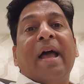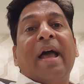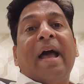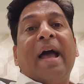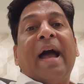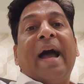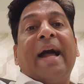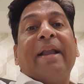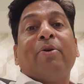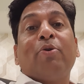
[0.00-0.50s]

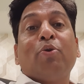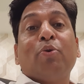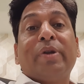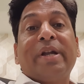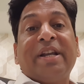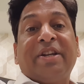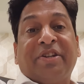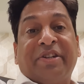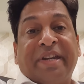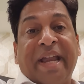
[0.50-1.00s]
and who
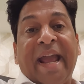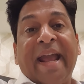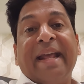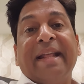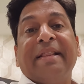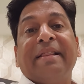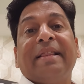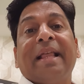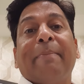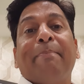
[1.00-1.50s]

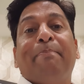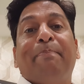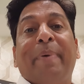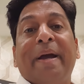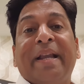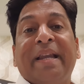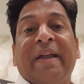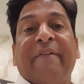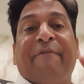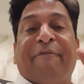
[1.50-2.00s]
retain the
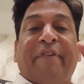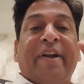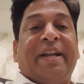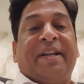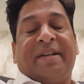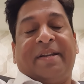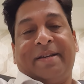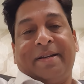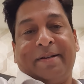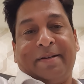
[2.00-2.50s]

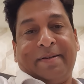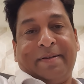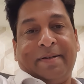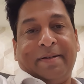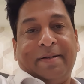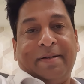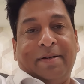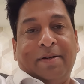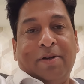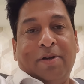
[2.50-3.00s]
benefit
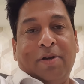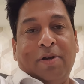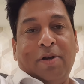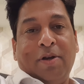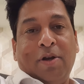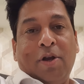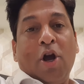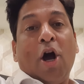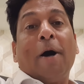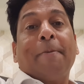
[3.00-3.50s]

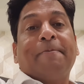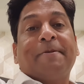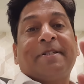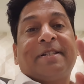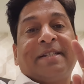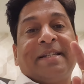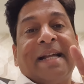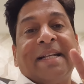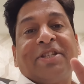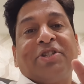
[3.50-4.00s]
of
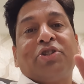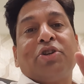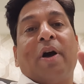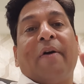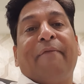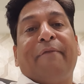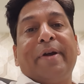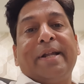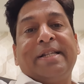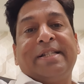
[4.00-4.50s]
such
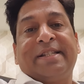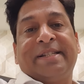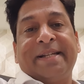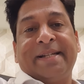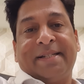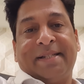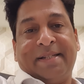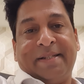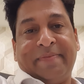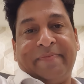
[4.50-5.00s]

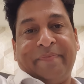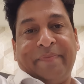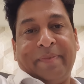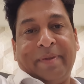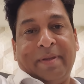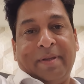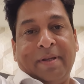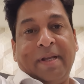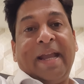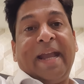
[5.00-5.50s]
offences,
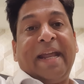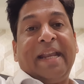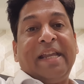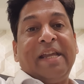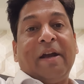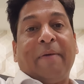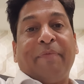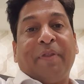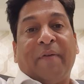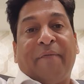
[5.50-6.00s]

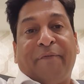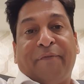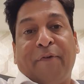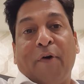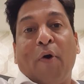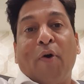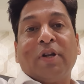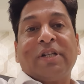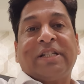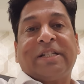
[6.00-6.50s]
any of the
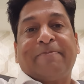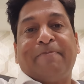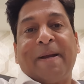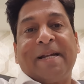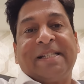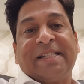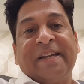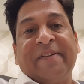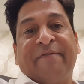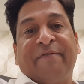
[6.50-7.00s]
4
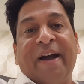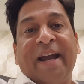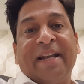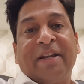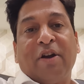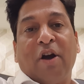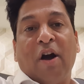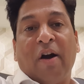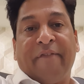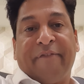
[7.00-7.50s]

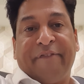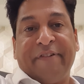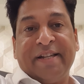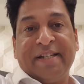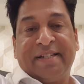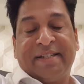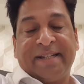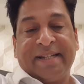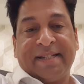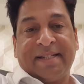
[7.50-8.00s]
specified
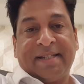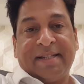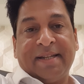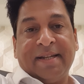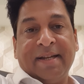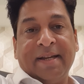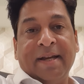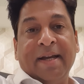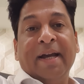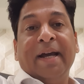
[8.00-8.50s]
offences,
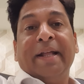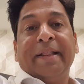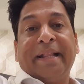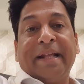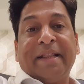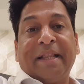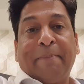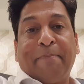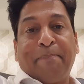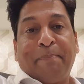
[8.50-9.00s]

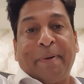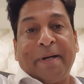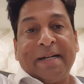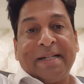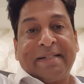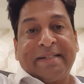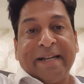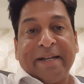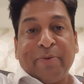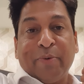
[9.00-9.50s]
then the
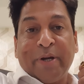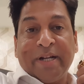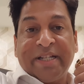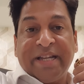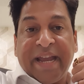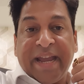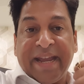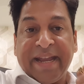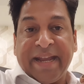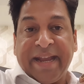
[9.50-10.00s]
person who is
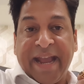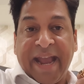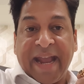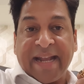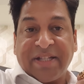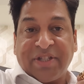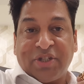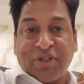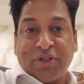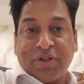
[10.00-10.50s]

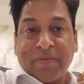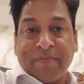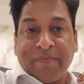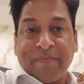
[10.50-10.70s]
engaged,